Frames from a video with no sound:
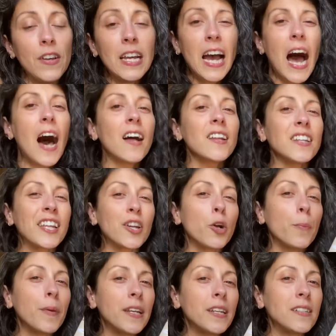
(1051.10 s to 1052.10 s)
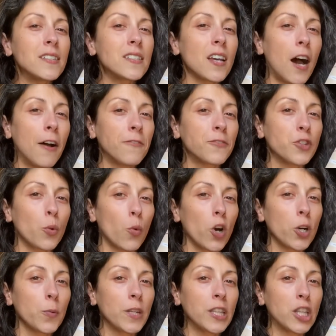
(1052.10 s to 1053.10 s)
A little bit tough to
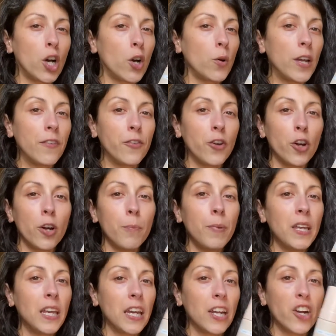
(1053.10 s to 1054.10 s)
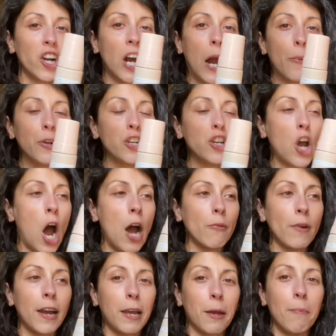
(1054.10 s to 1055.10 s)
work with though. If you're a beginner, I would not
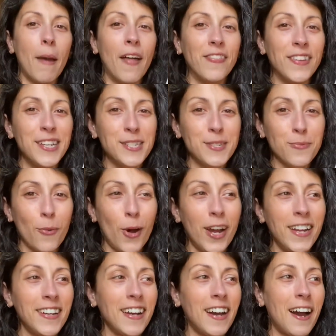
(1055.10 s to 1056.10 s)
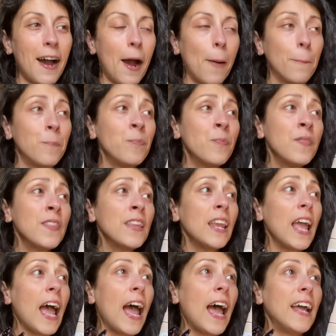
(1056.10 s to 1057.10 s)
recommend this one. And
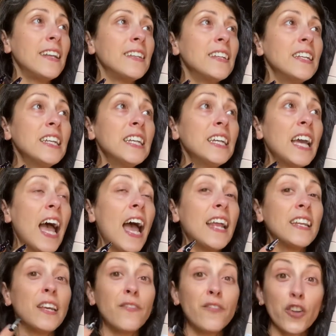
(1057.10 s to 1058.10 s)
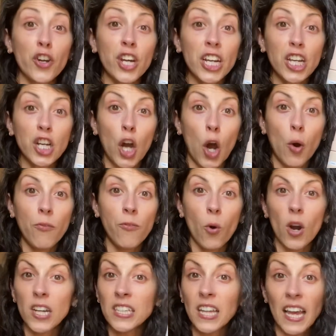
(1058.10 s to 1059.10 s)
if you're gonna go
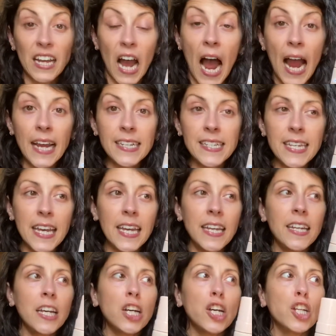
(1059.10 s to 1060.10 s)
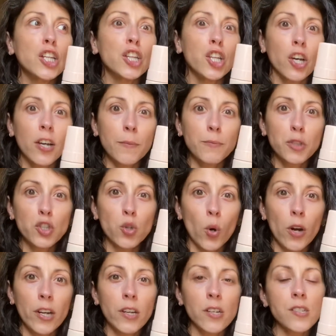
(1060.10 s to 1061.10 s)
for it like I did, look up
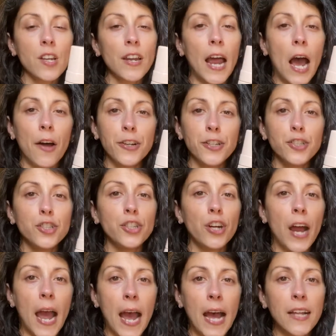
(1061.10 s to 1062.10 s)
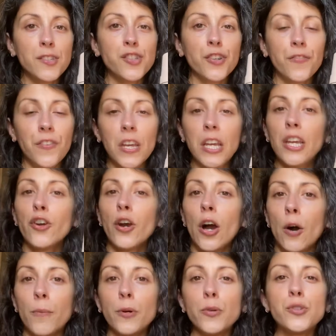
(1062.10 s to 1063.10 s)
tutorials on how to do your hands, your feet, your
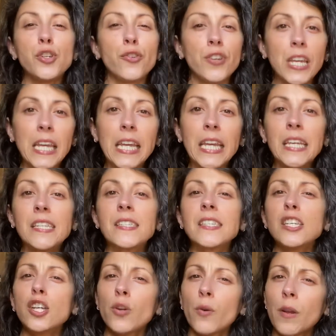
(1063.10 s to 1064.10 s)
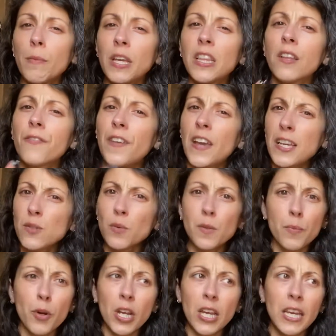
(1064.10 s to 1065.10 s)
elbows, your knees. You know what I mean? The face was
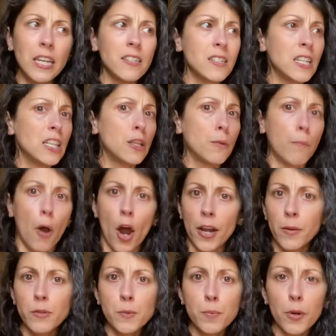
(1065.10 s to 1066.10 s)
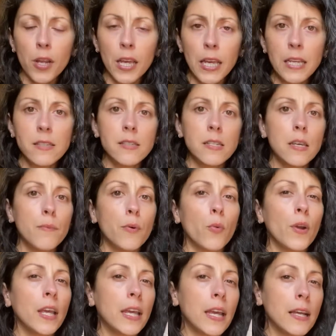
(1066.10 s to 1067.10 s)
pretty easy. The body was pretty easy. But
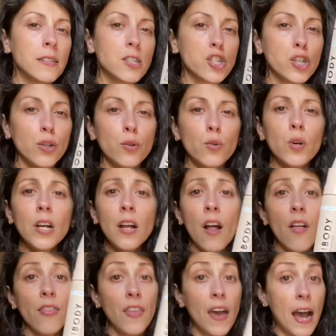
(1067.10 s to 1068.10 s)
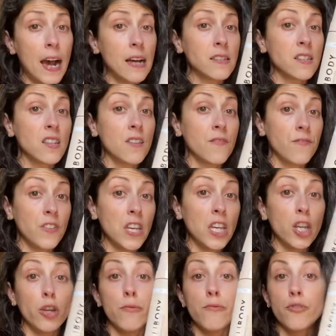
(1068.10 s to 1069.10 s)
when it gets to the hands and the
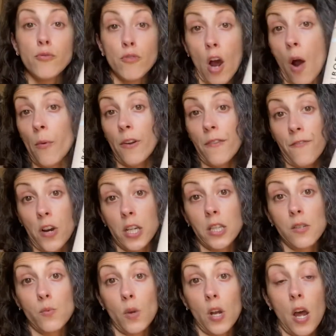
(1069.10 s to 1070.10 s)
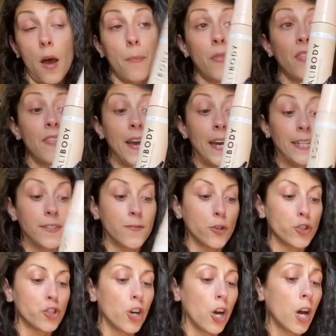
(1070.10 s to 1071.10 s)
feet, you do not want to fuck this one up. That's for
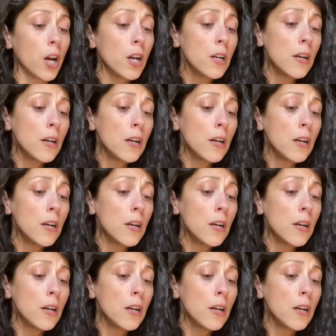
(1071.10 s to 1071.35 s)
sure.